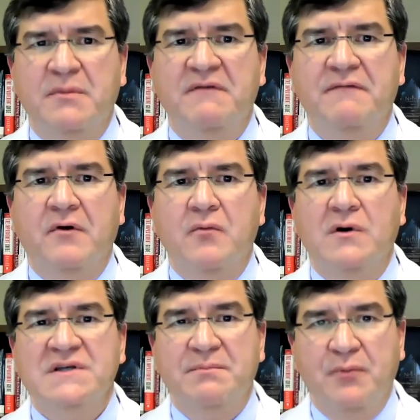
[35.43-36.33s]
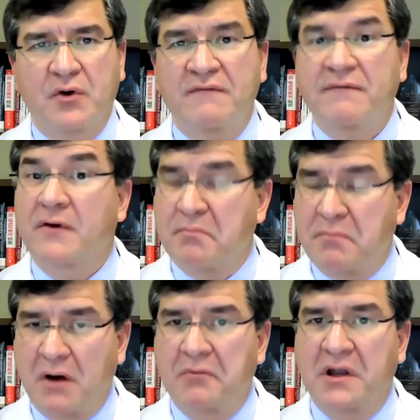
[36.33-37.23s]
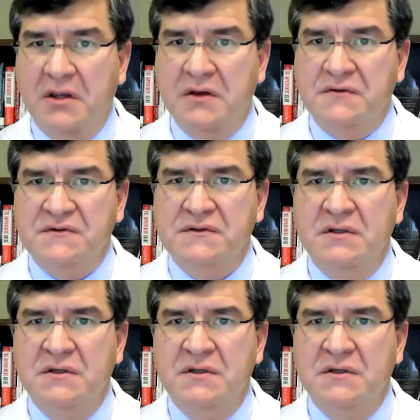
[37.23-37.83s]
before it was approved for public use.